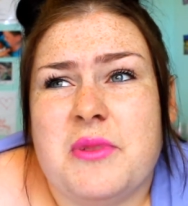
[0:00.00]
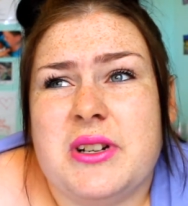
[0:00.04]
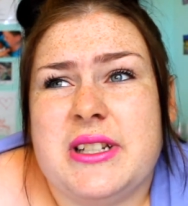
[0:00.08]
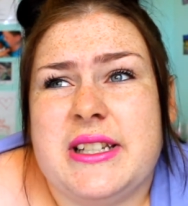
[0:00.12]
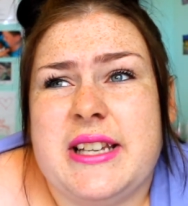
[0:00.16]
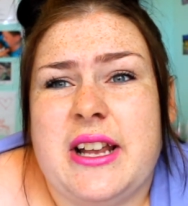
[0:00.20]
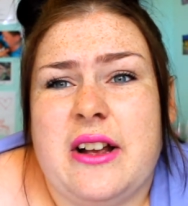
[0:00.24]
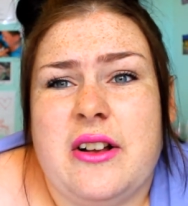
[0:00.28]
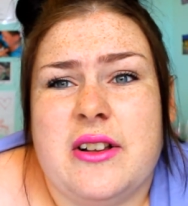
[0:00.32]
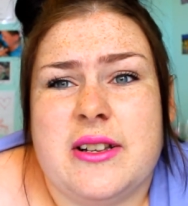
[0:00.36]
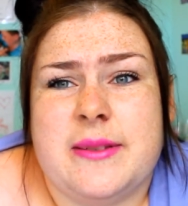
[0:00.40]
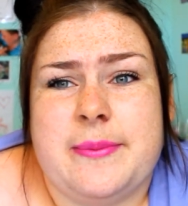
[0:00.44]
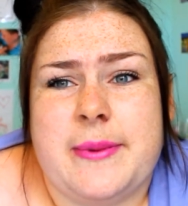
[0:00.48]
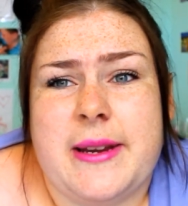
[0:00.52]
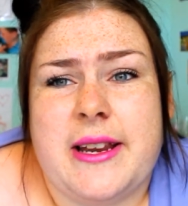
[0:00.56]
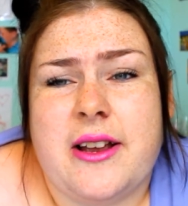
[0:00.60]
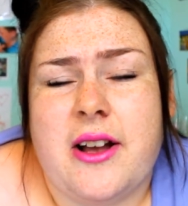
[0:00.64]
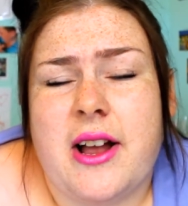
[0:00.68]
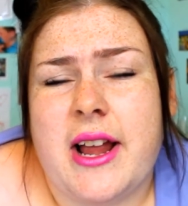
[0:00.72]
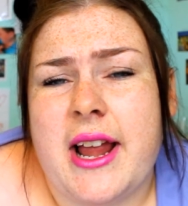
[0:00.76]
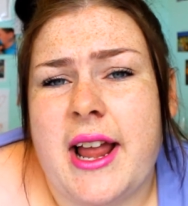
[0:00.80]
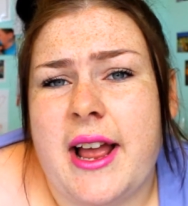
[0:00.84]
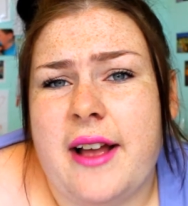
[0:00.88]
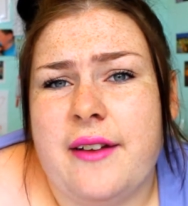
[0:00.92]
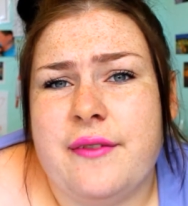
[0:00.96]
tells me
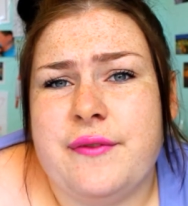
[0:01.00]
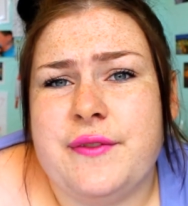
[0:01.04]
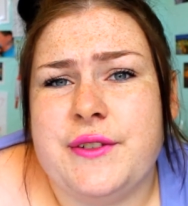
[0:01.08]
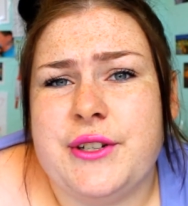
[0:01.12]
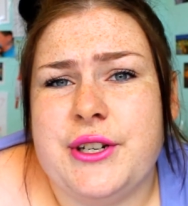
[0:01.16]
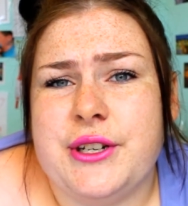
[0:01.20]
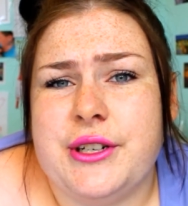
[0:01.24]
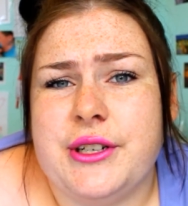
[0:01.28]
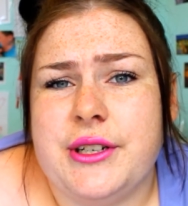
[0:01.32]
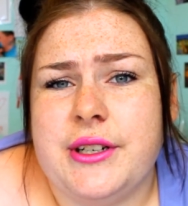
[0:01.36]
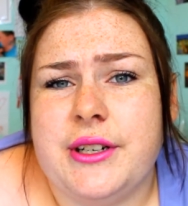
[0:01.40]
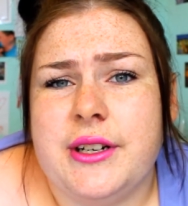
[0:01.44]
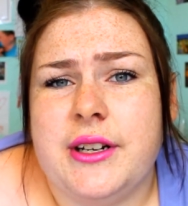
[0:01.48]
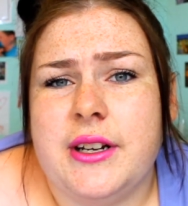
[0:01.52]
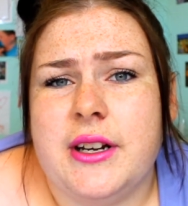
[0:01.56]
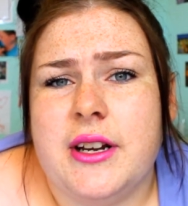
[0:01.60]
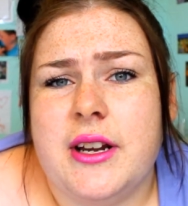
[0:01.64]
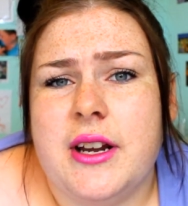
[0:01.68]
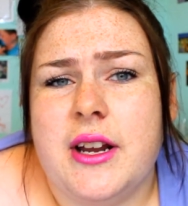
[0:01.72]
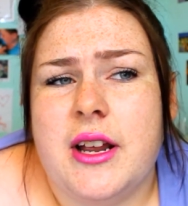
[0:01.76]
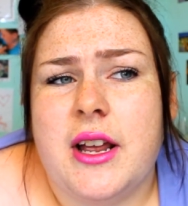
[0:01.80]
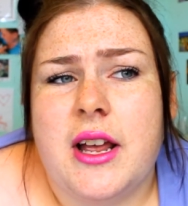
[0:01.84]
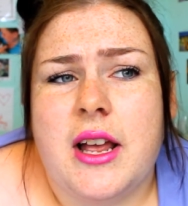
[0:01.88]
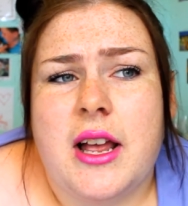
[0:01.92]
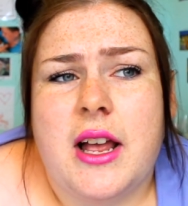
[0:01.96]
I have to.
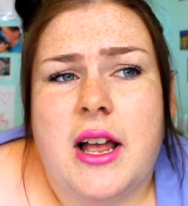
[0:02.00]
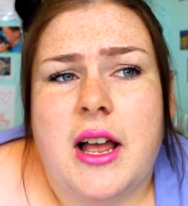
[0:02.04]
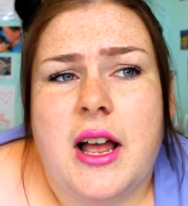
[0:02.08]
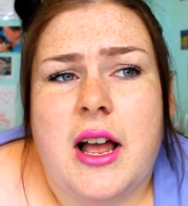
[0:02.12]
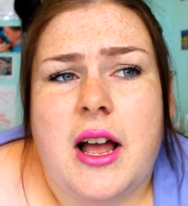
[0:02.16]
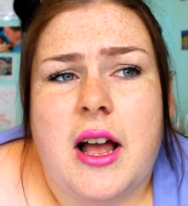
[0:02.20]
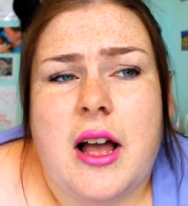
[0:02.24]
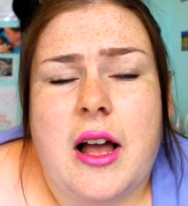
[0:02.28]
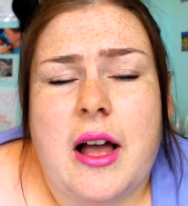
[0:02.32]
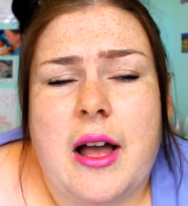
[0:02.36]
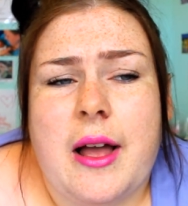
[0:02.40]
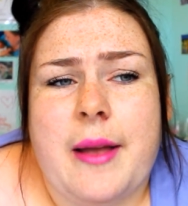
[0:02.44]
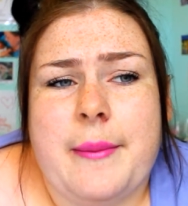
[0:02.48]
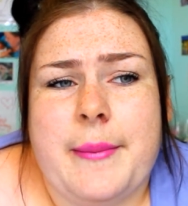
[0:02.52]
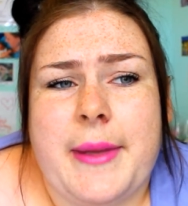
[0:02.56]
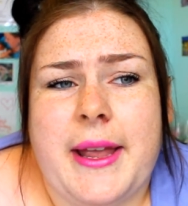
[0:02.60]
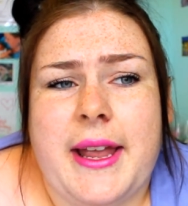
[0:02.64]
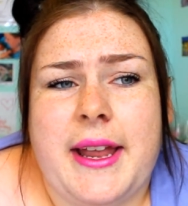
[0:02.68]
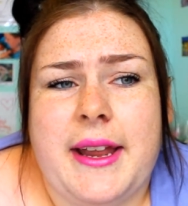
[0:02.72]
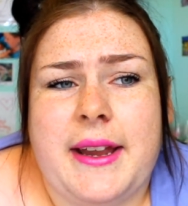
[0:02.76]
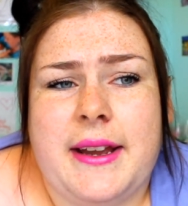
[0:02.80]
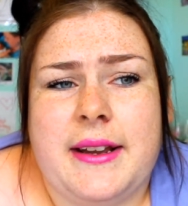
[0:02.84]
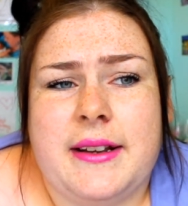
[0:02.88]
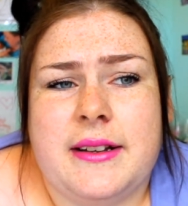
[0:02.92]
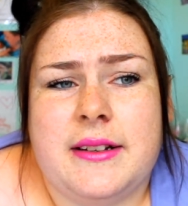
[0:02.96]
I
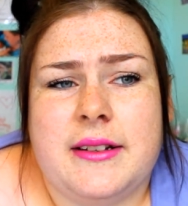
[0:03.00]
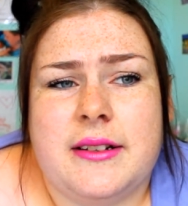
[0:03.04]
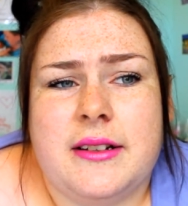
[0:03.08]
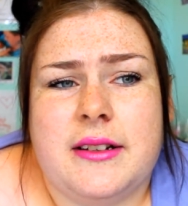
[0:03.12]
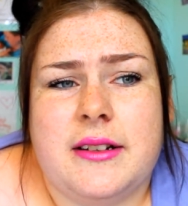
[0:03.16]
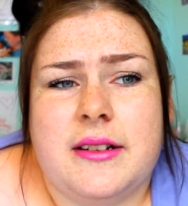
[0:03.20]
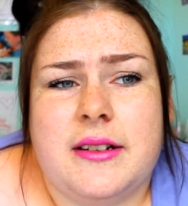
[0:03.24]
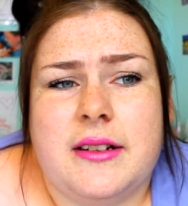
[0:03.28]
mean,